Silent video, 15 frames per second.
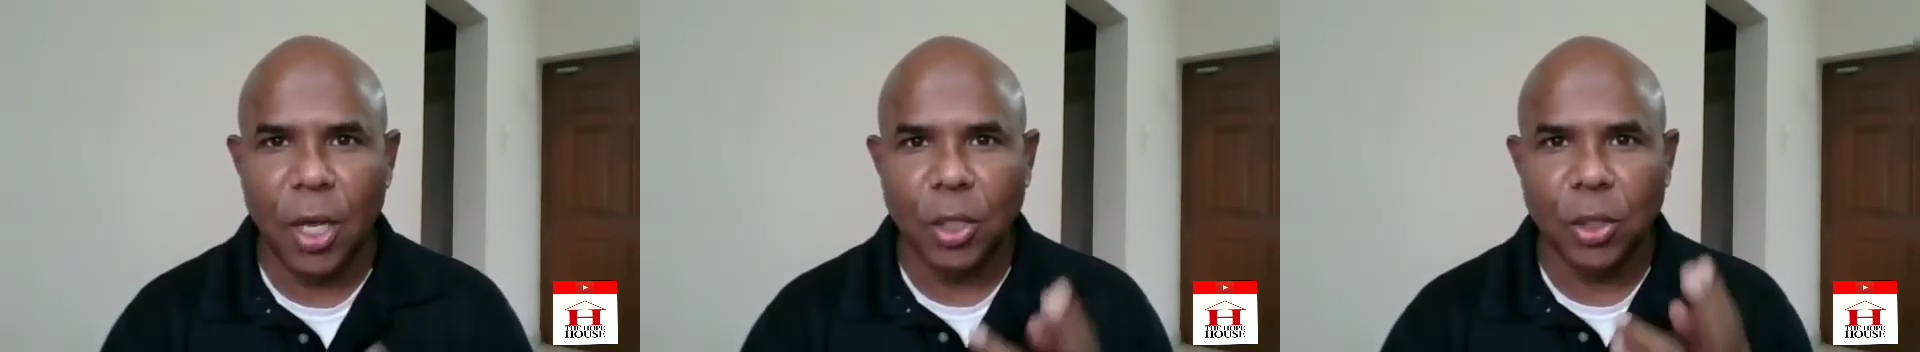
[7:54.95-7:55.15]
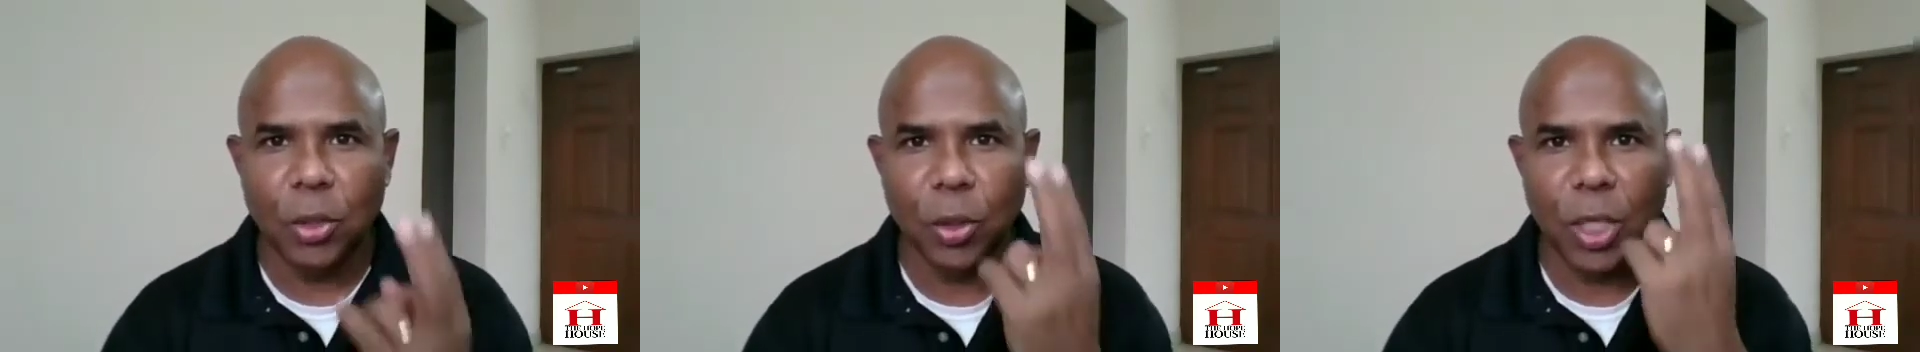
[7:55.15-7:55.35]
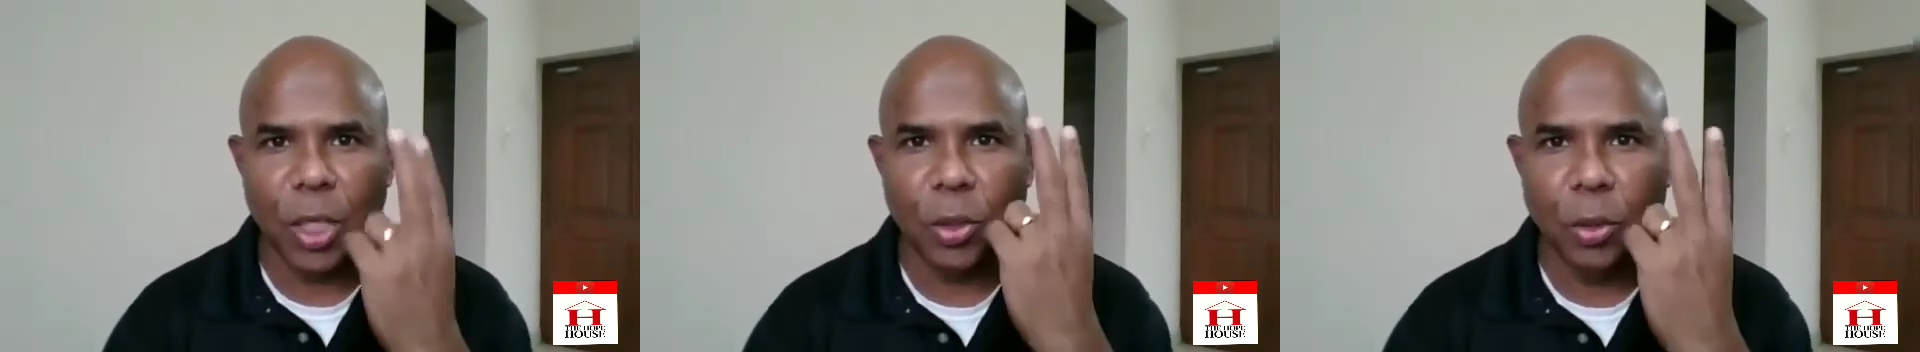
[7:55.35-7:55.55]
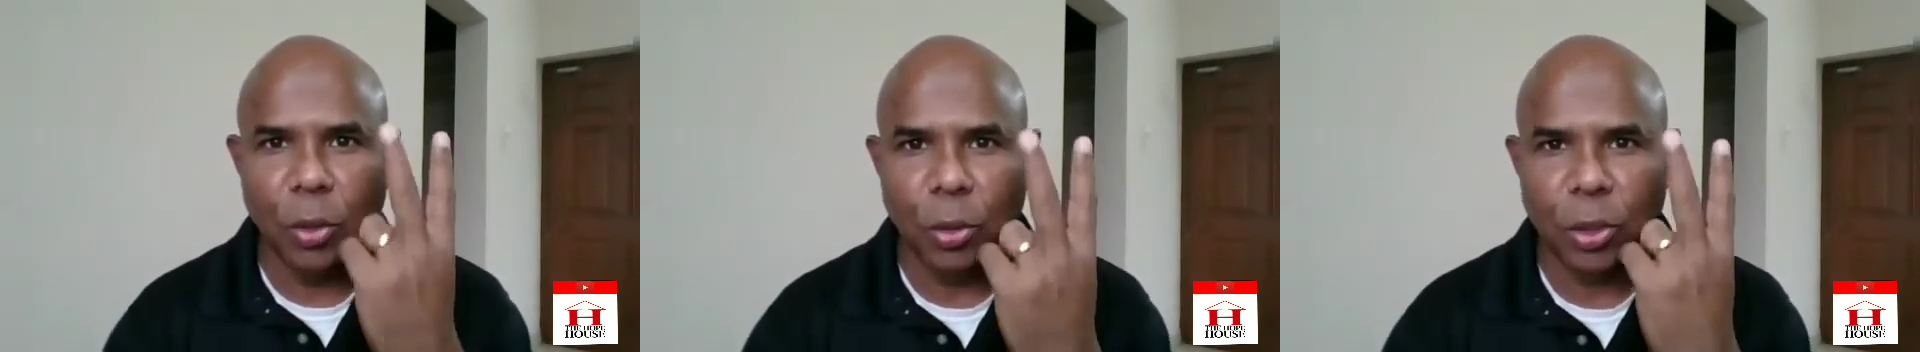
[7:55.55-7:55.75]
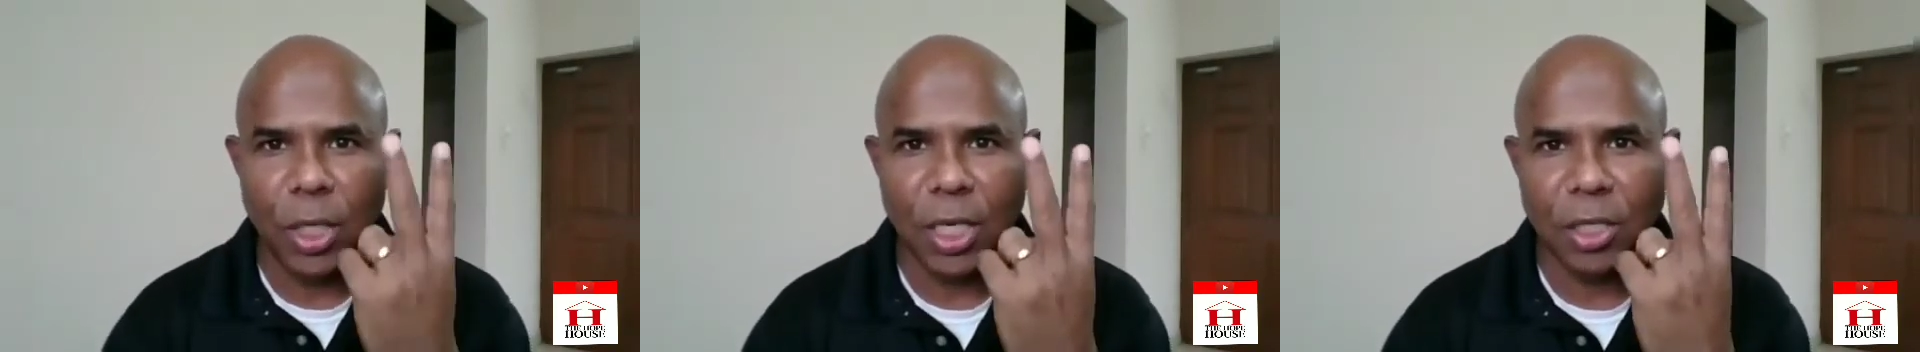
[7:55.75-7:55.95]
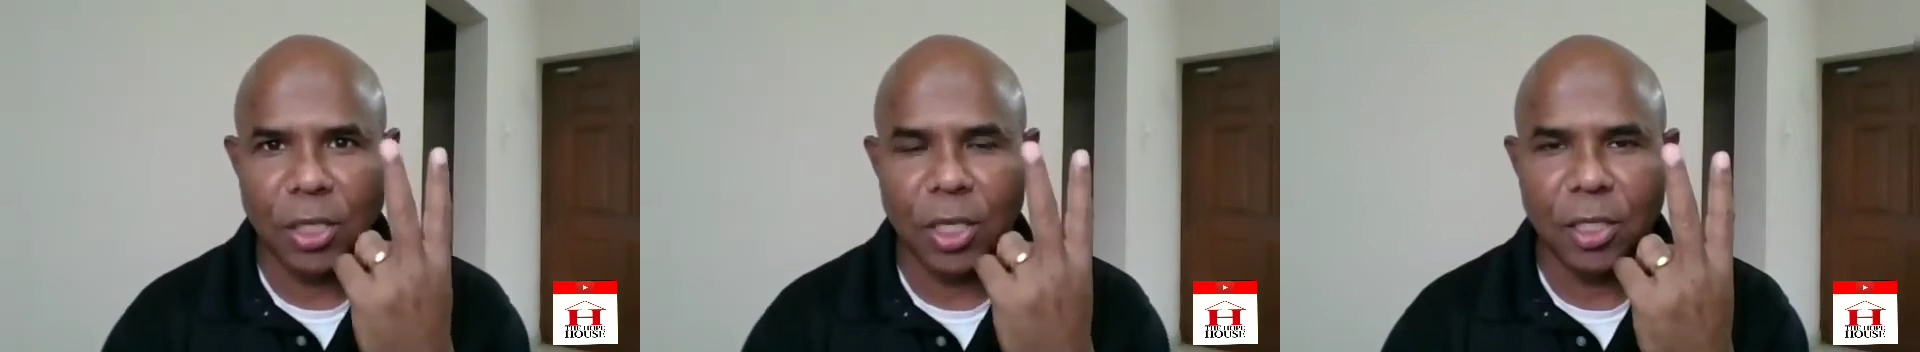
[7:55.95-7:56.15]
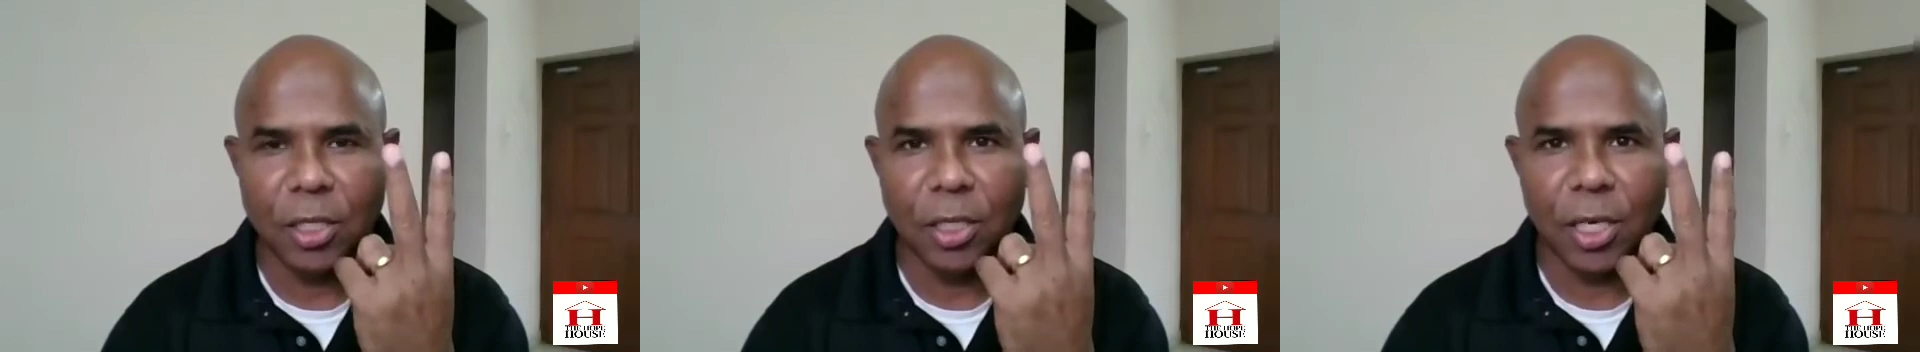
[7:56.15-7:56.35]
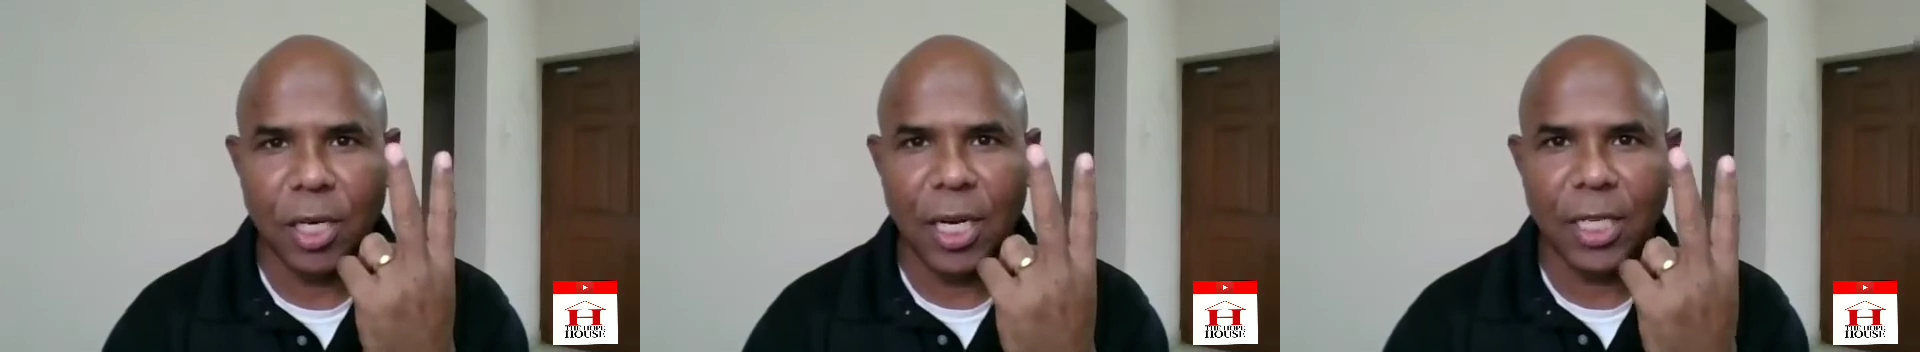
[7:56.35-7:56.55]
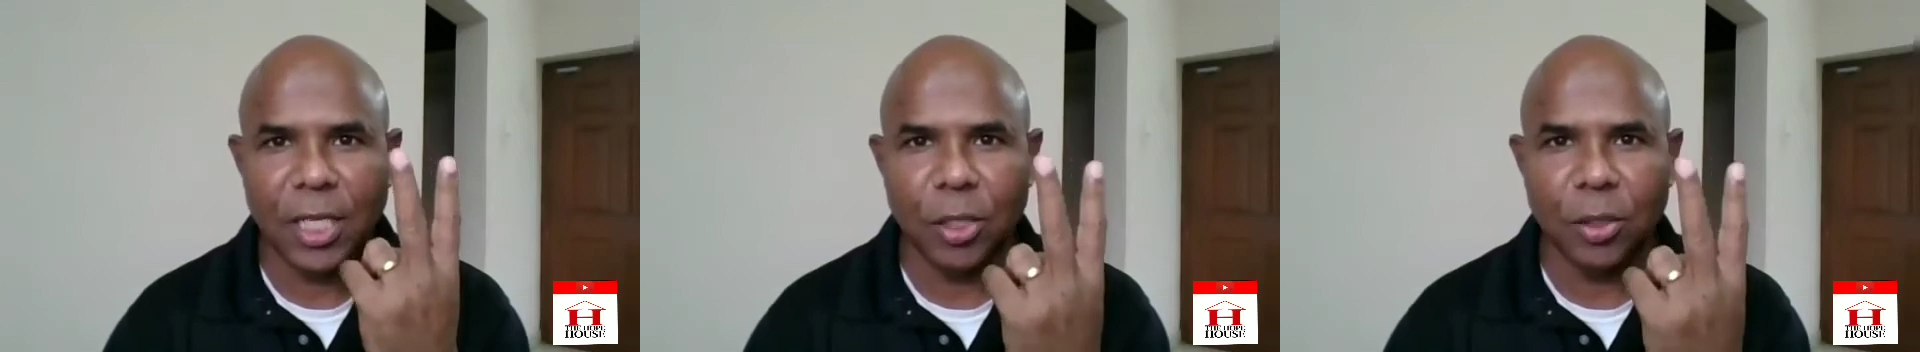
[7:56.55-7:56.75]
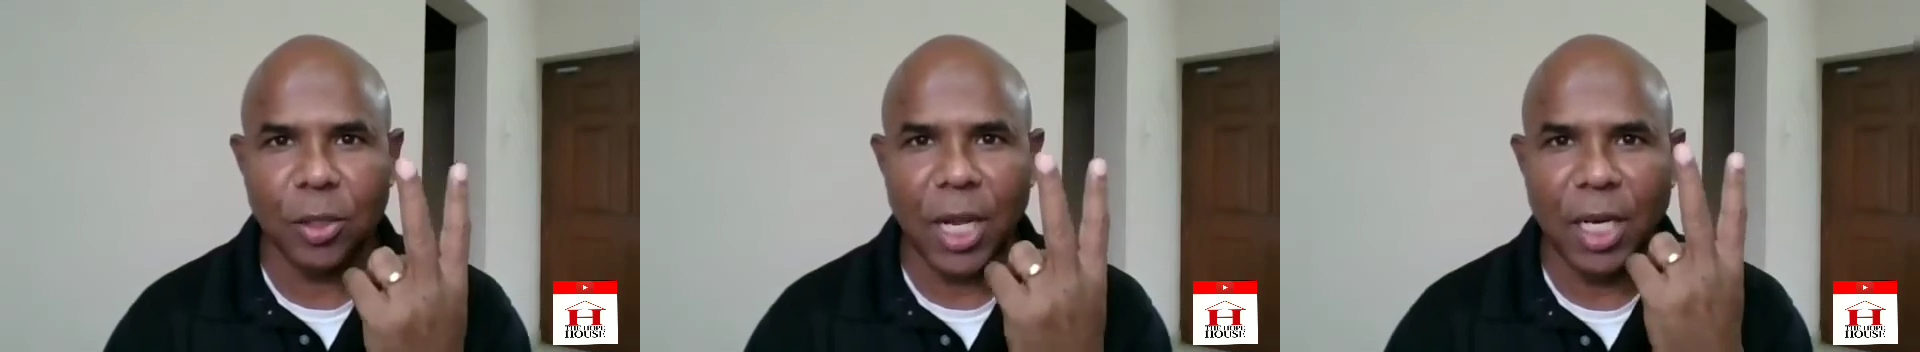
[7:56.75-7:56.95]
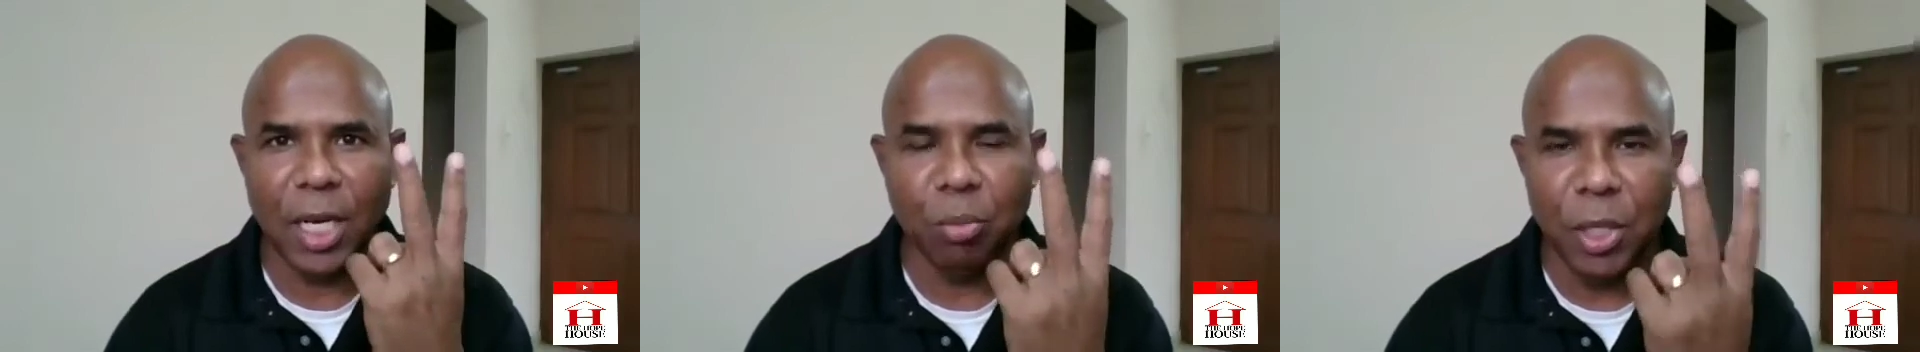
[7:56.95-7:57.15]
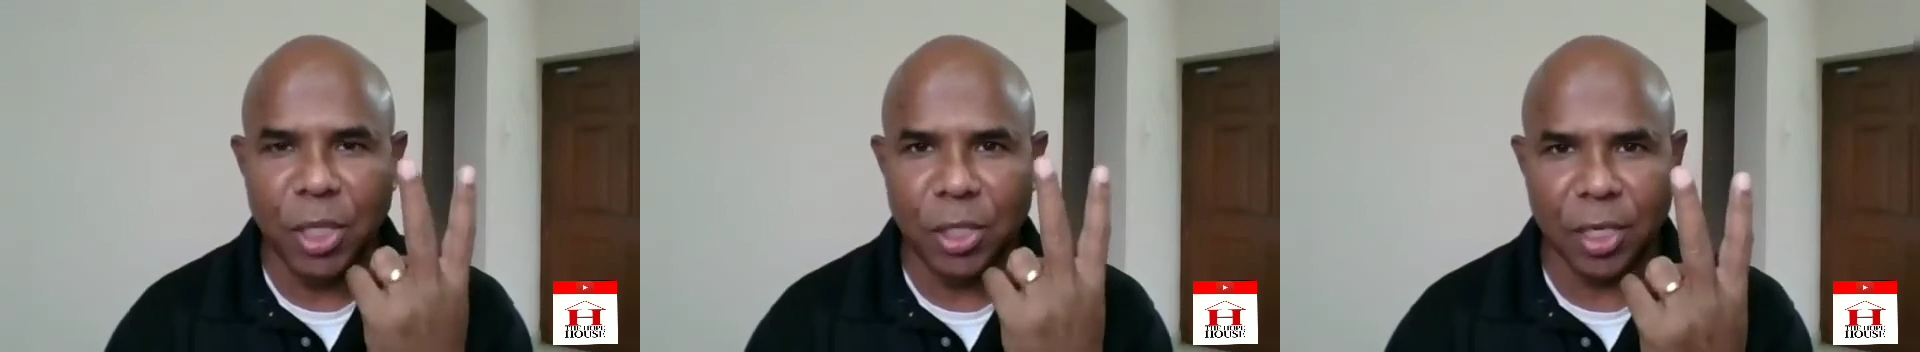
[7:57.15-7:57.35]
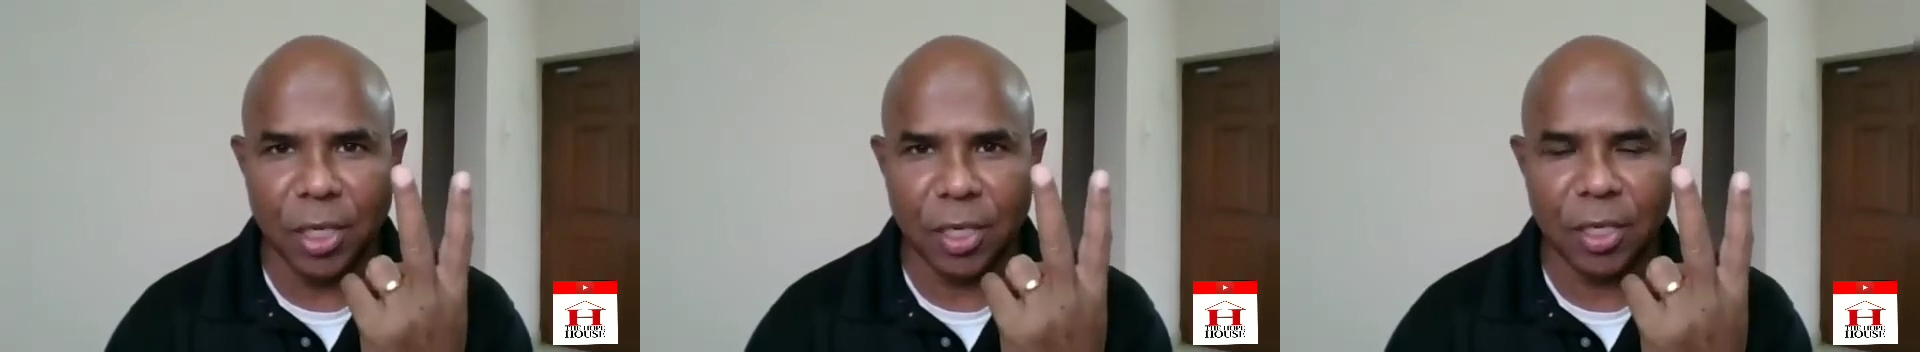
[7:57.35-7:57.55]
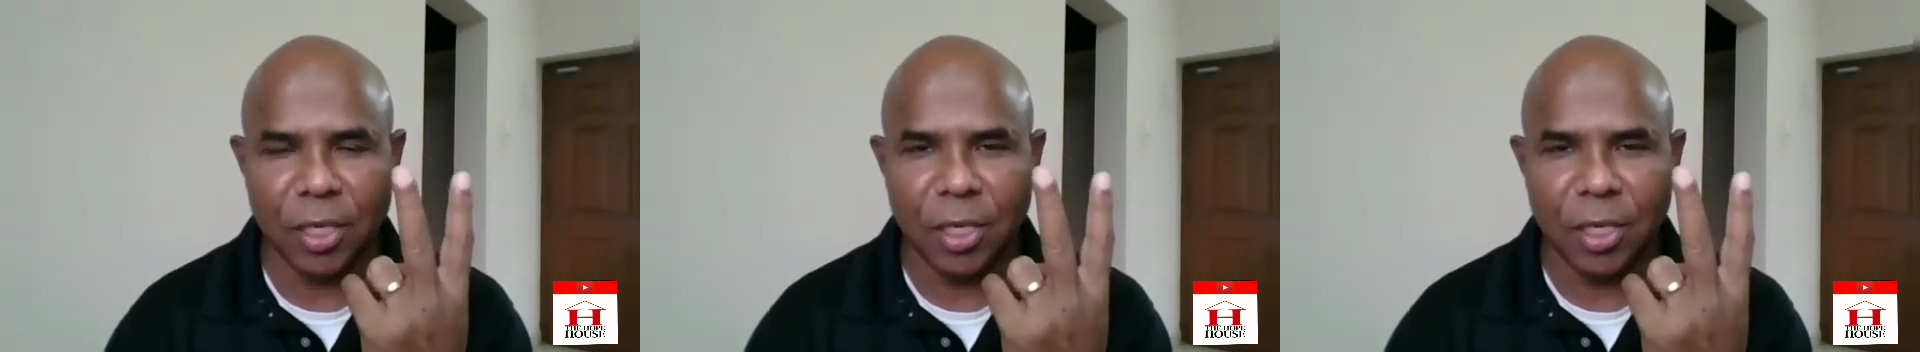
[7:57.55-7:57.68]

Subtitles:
So the 2 sections related to admission